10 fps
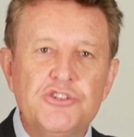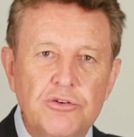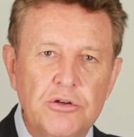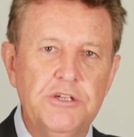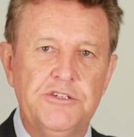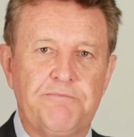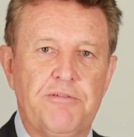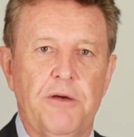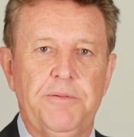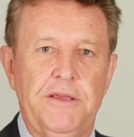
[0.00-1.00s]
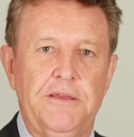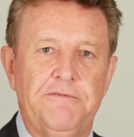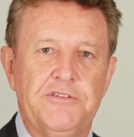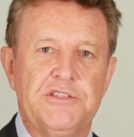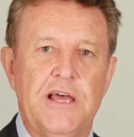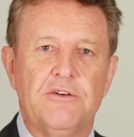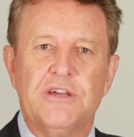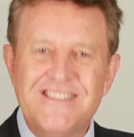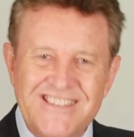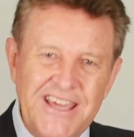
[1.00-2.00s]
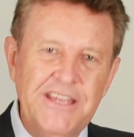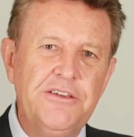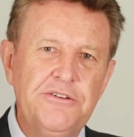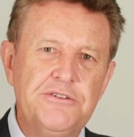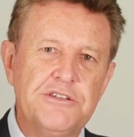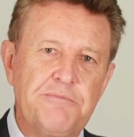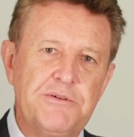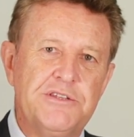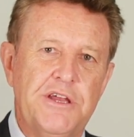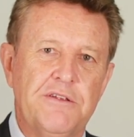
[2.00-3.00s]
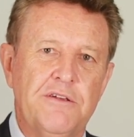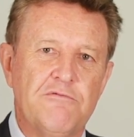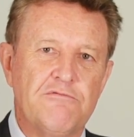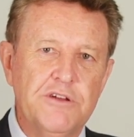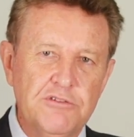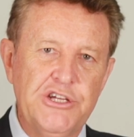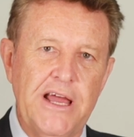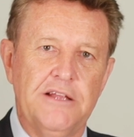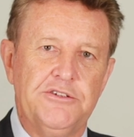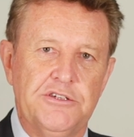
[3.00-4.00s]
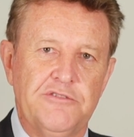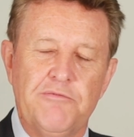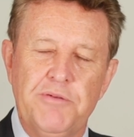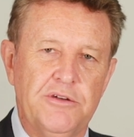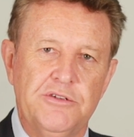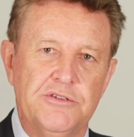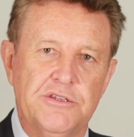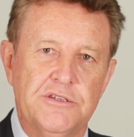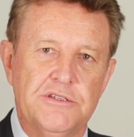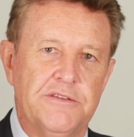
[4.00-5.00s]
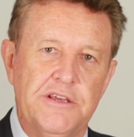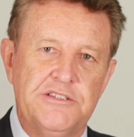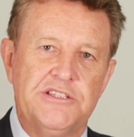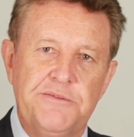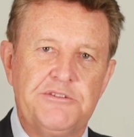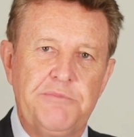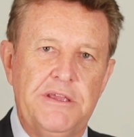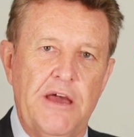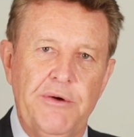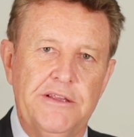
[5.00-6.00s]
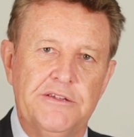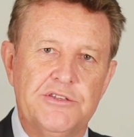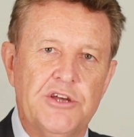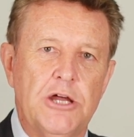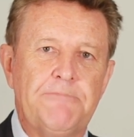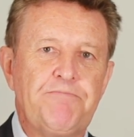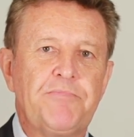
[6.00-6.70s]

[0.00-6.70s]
a shortage of property for sale continues to present real challenges for purchasers, and there seems to be no end in sight.